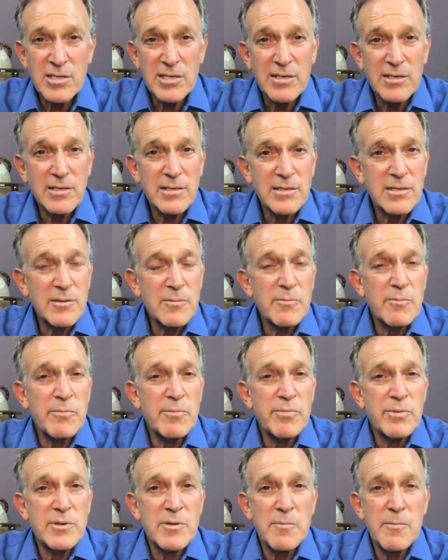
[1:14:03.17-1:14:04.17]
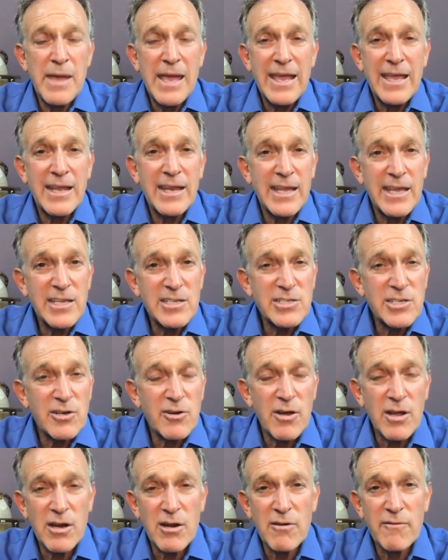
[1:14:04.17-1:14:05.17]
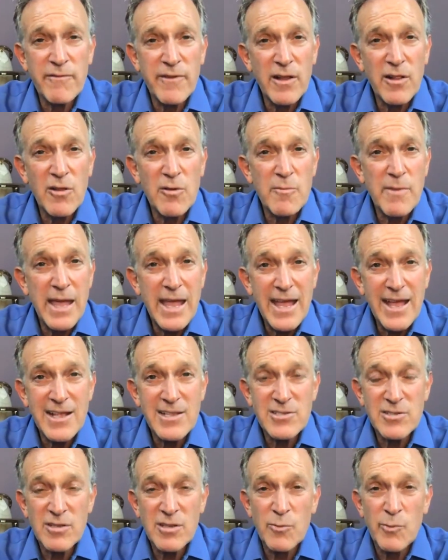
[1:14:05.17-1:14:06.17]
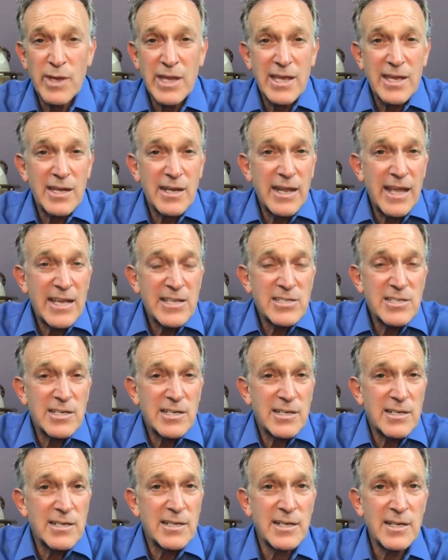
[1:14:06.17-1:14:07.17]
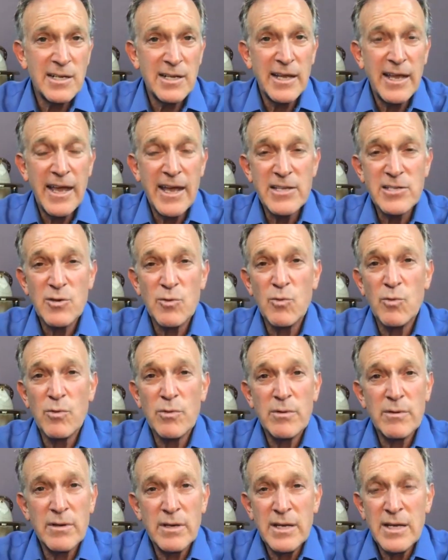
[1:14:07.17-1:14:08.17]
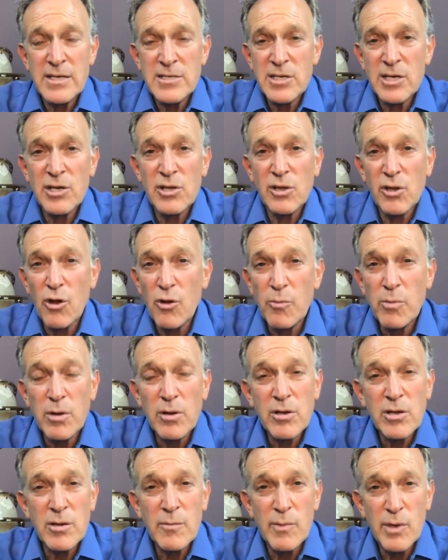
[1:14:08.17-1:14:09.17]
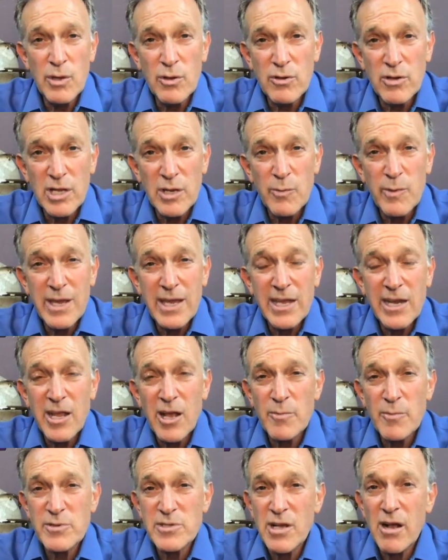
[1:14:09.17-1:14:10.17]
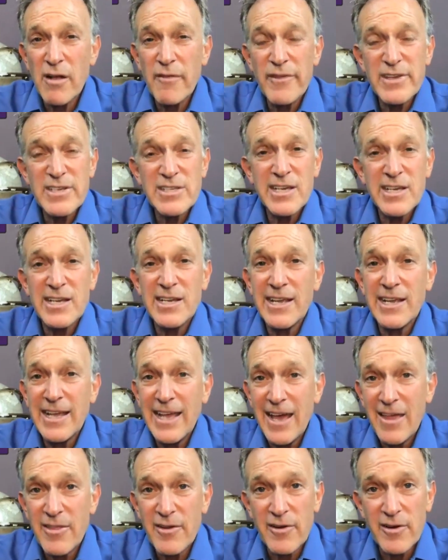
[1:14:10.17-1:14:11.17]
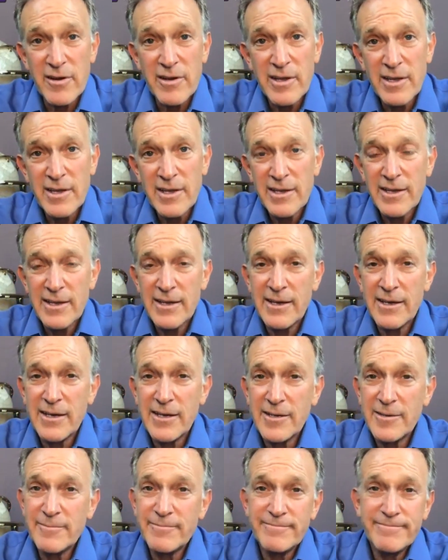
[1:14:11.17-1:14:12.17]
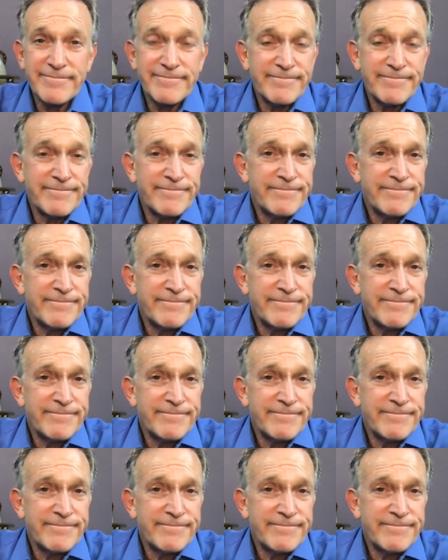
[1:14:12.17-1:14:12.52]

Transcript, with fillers: to, to, to make it easier on our fellow man so that we can, as a, as a, as a global community, we can help solve this thing together. Um,